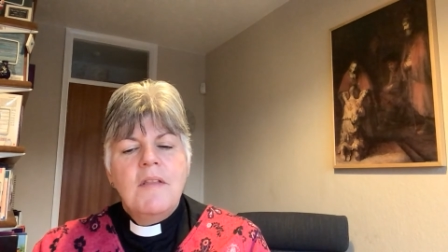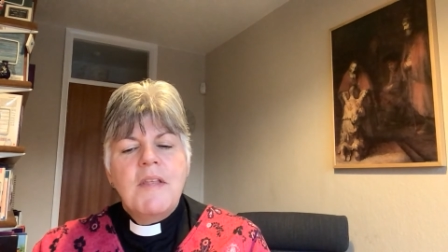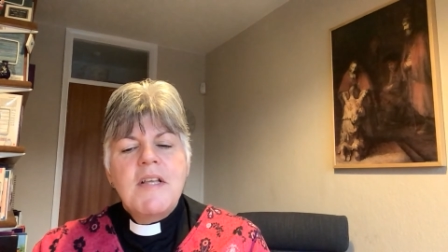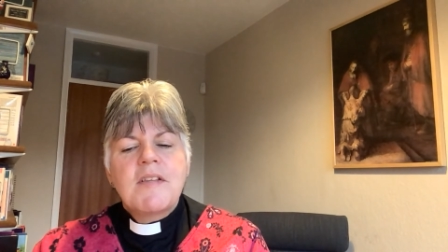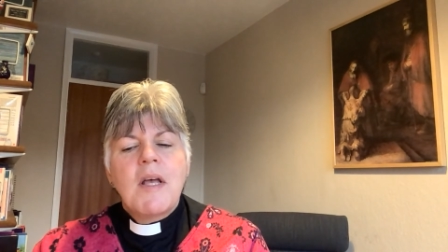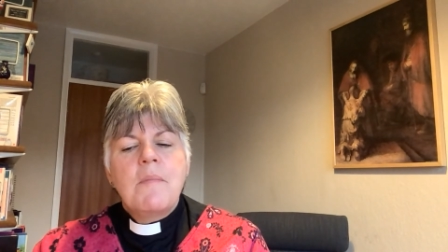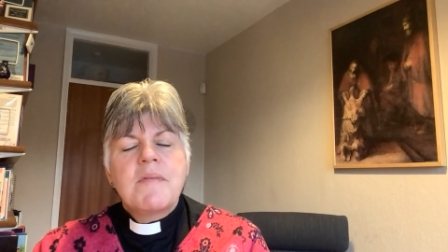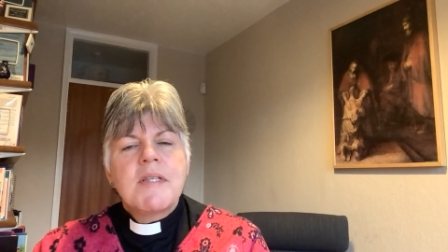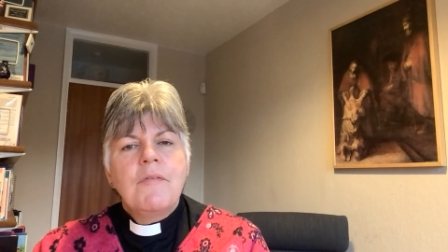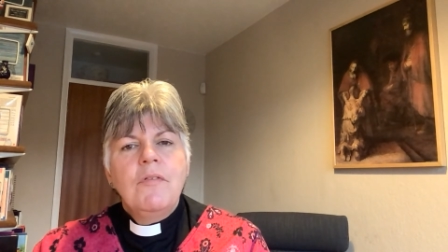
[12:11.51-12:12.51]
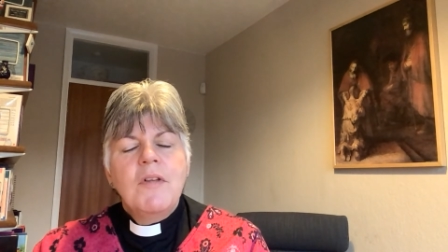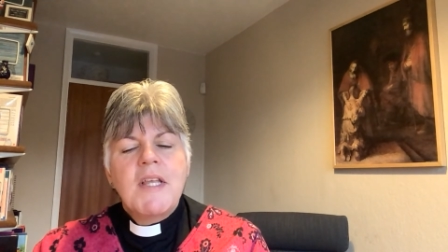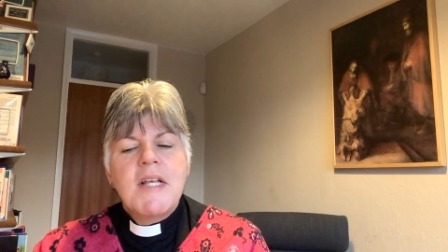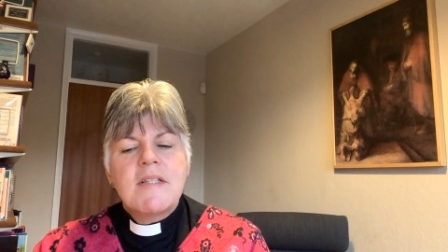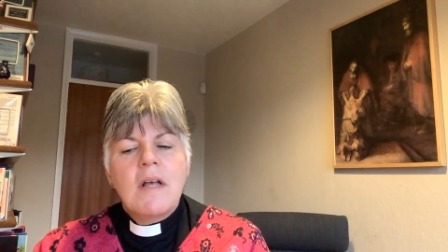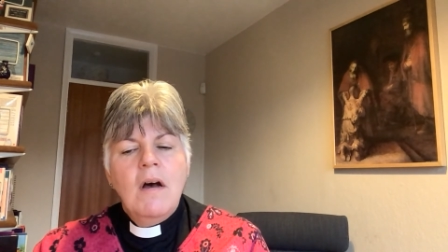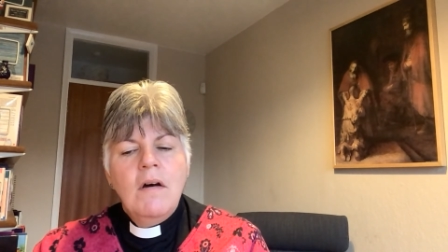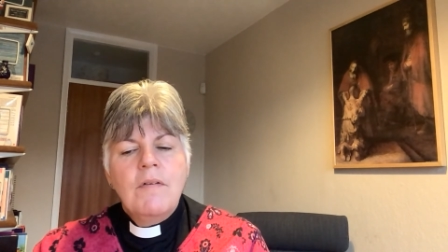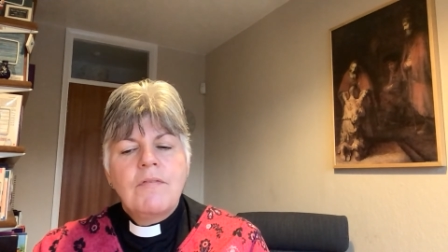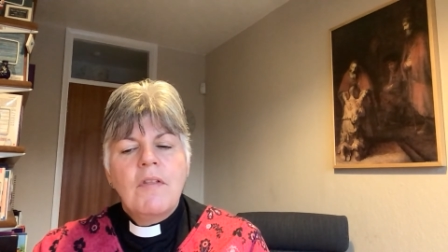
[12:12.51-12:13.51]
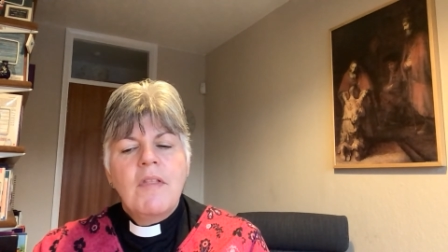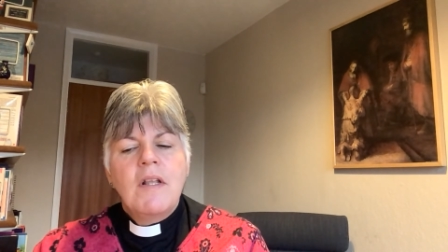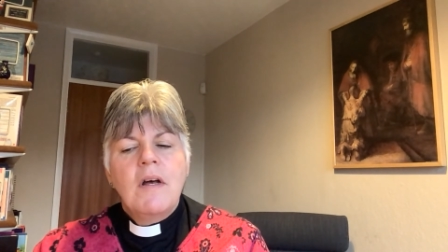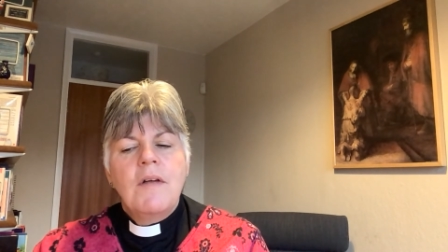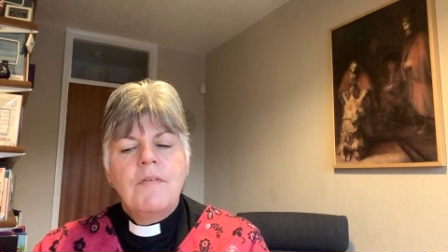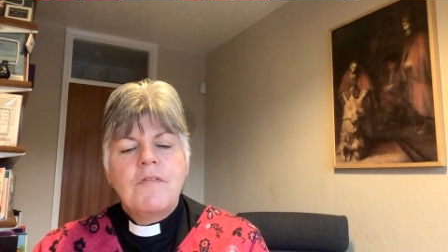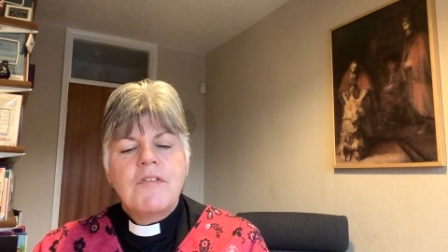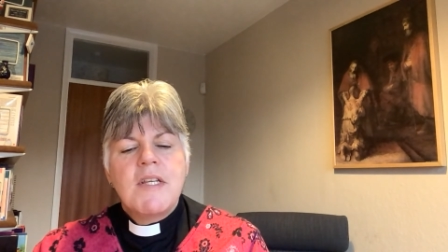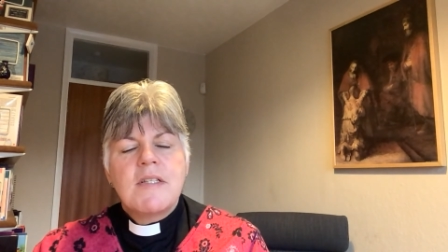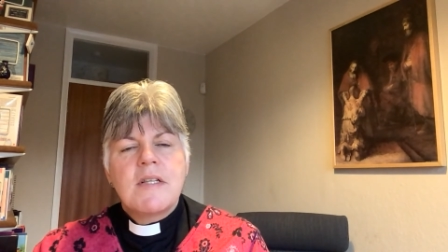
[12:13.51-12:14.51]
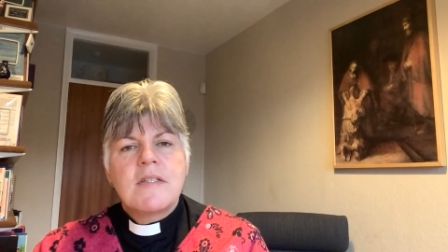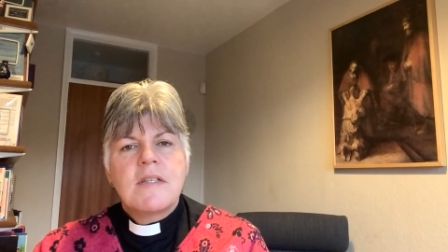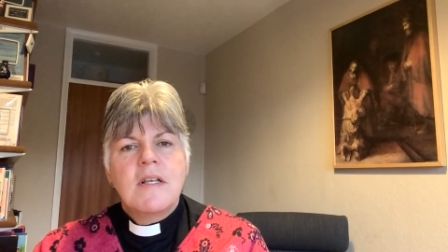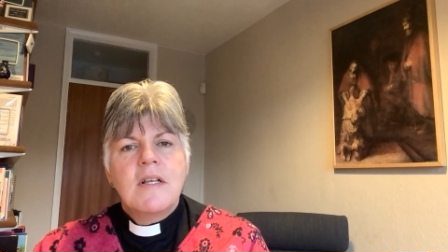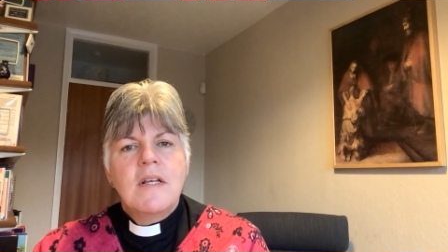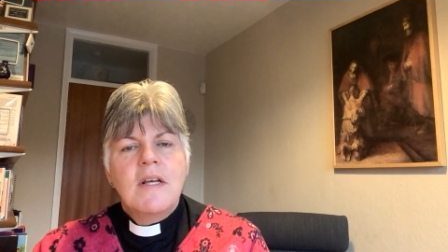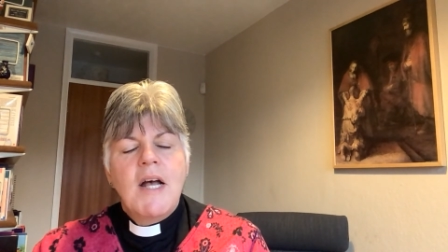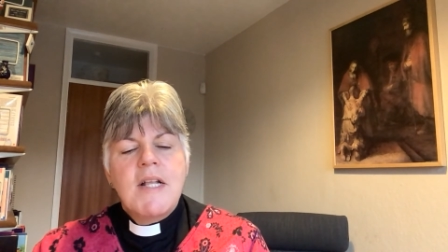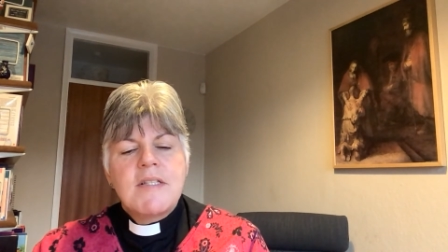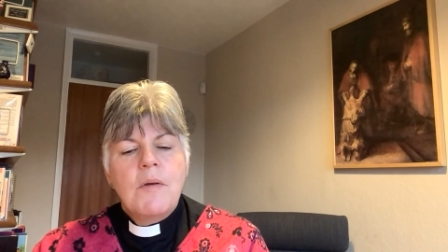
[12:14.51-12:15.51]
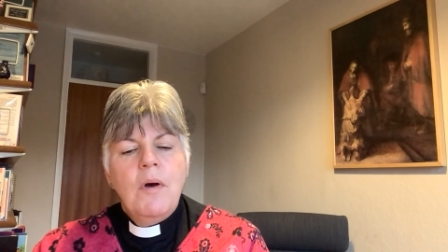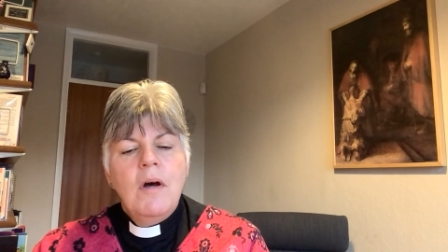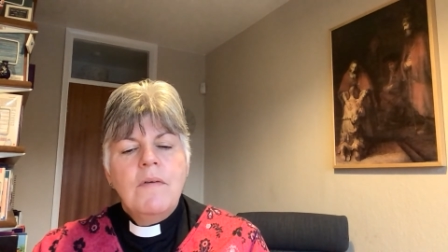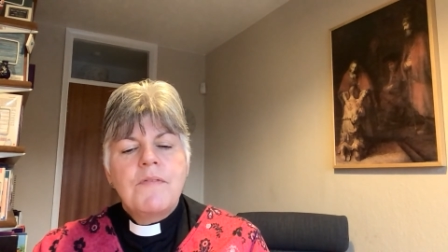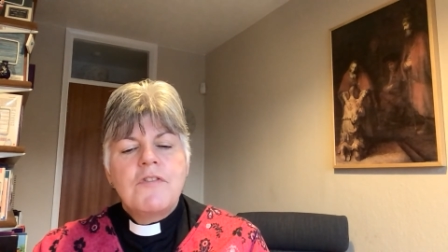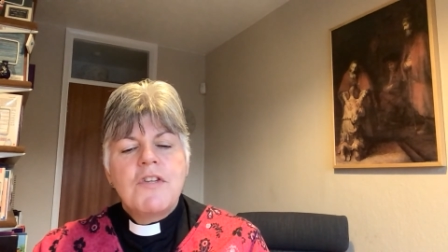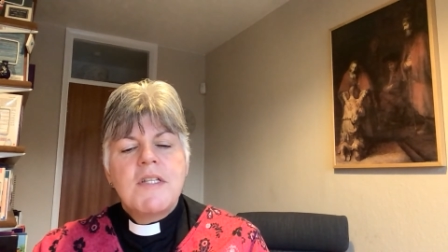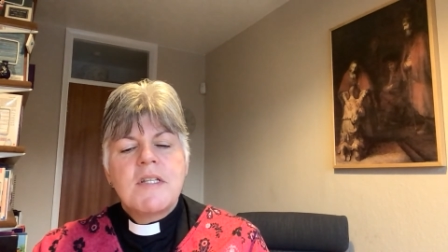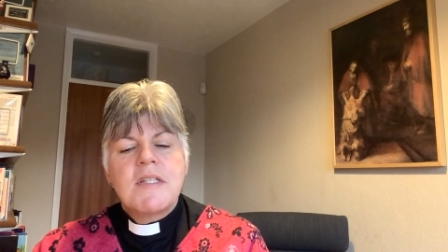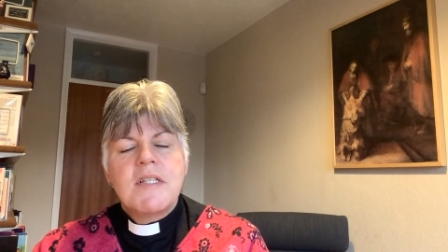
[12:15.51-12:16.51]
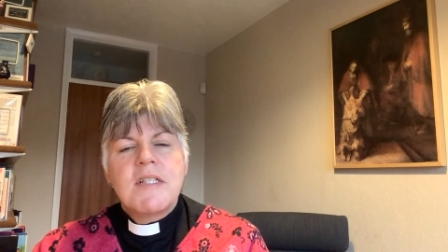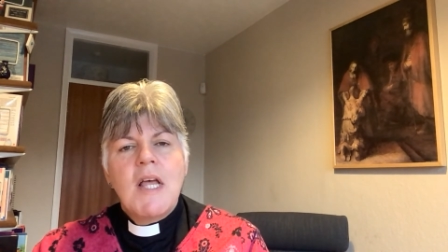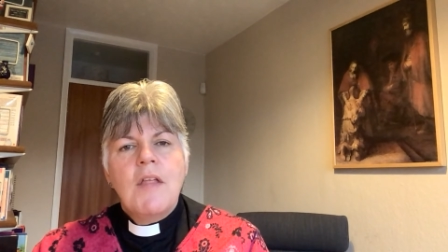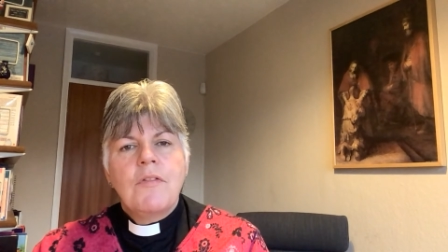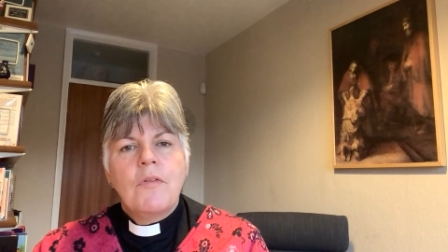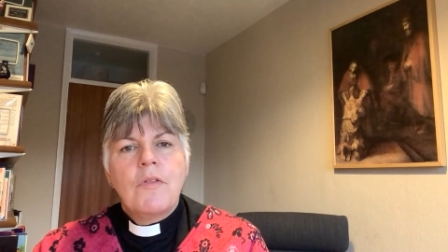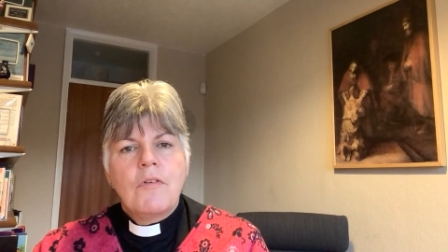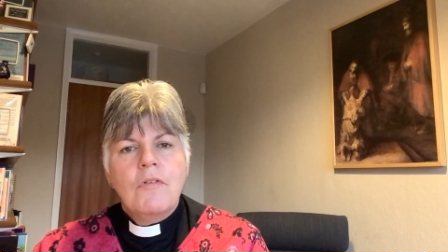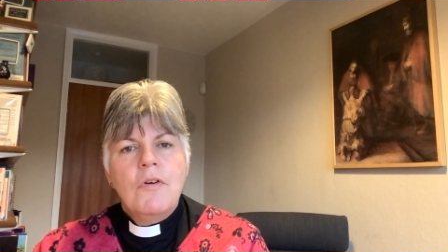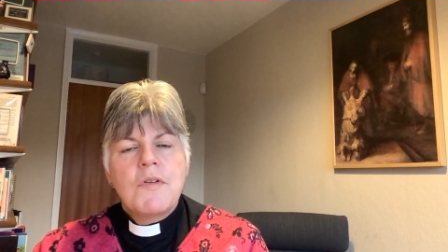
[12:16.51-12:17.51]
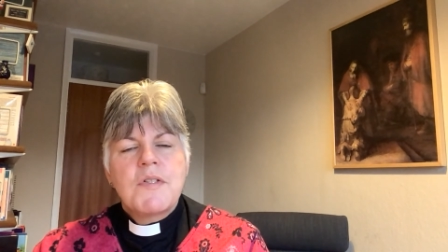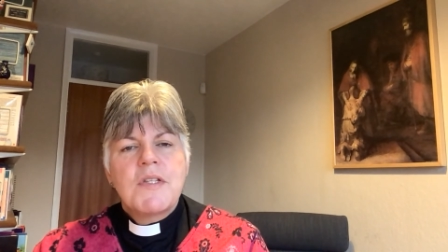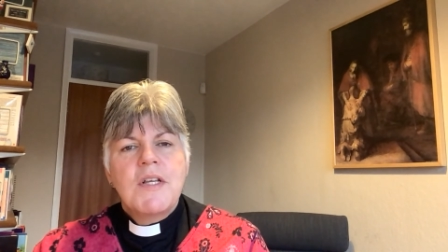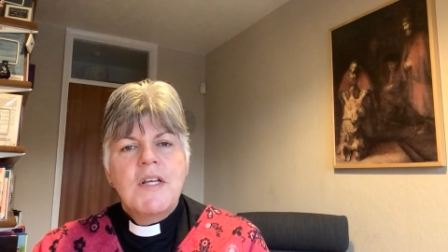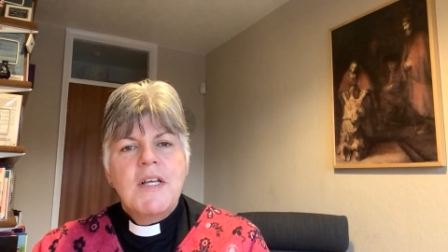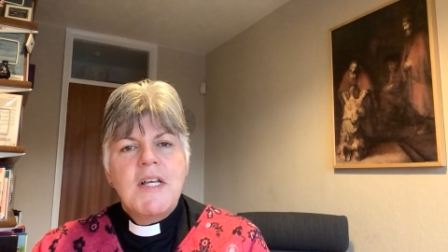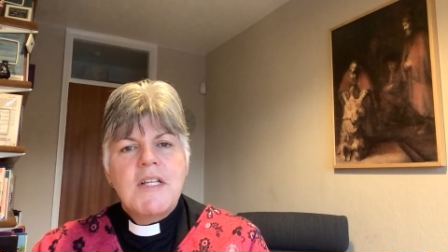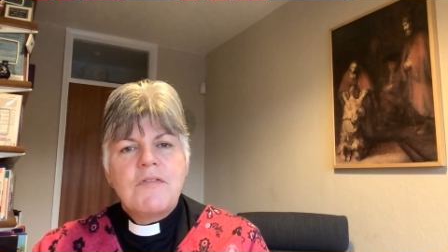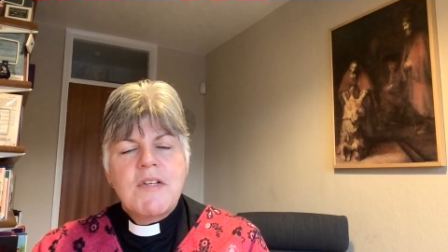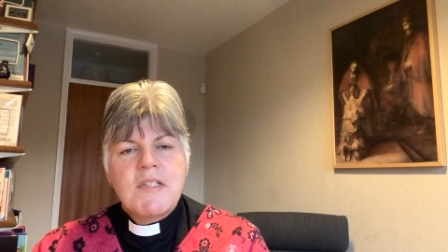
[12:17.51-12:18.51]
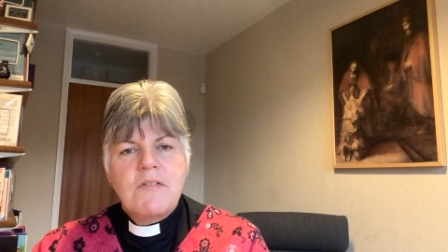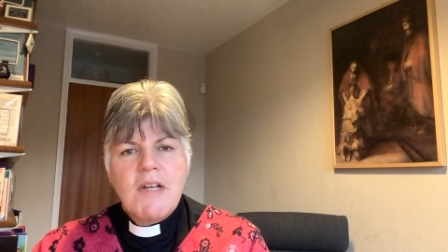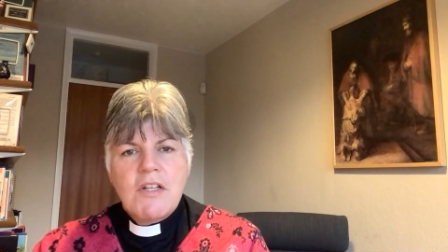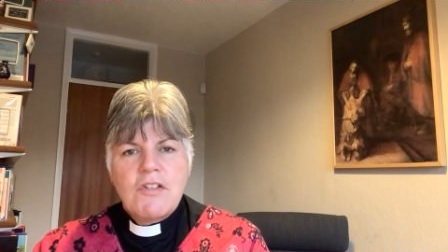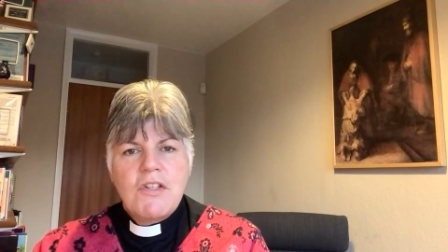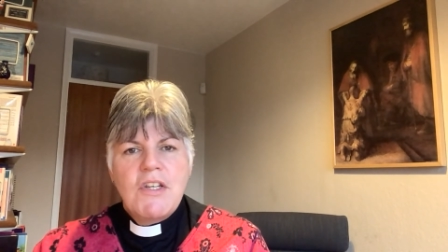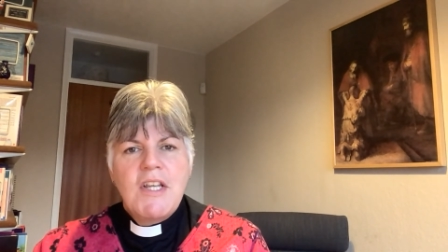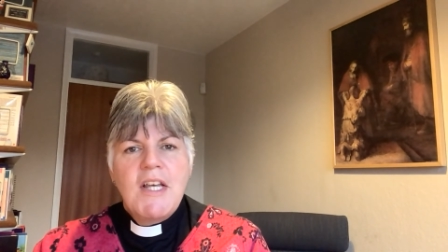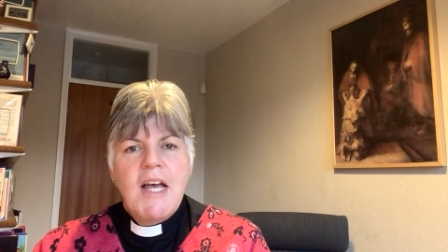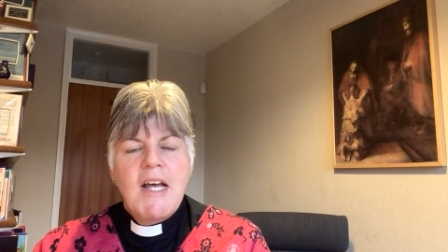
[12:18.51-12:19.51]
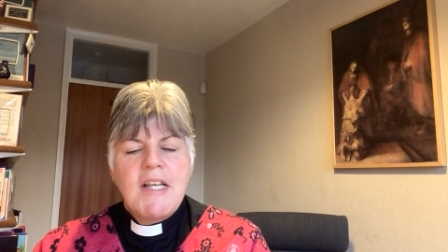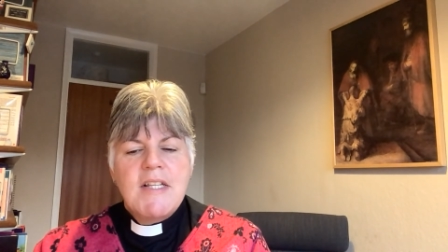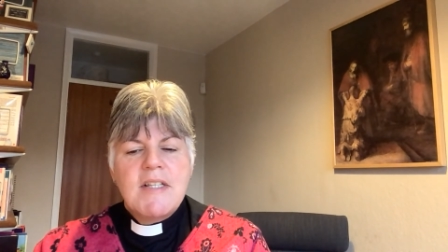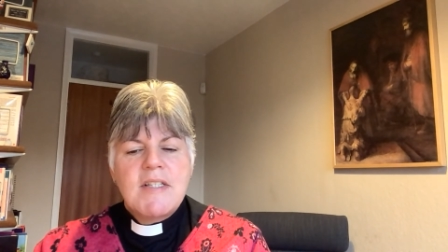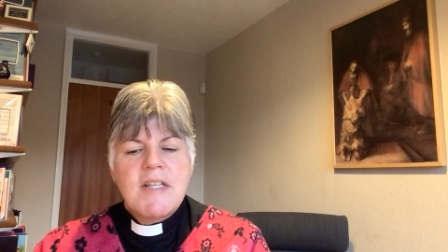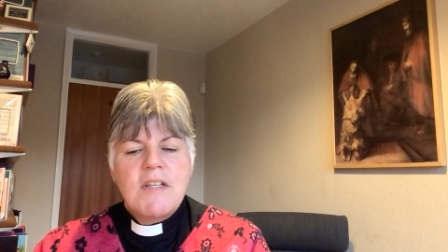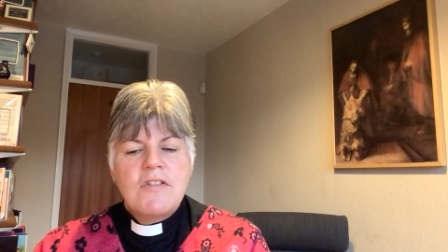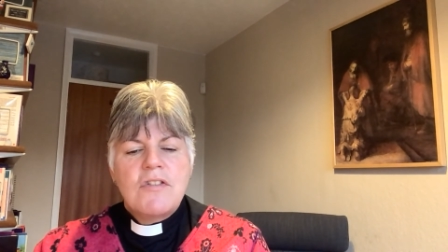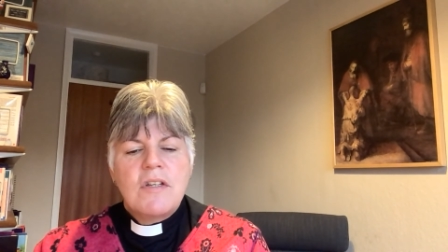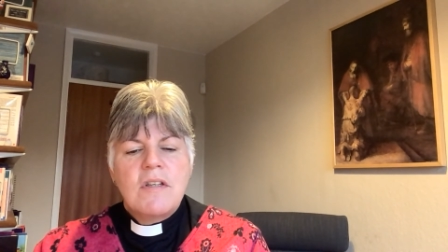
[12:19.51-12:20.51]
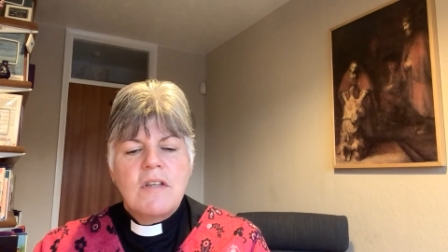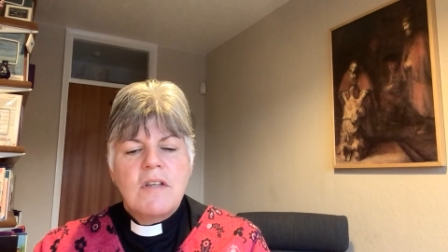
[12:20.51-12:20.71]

These come several years after the life of Jesus, and so after Jesus' death on the cross, his resurrection, and his ascension.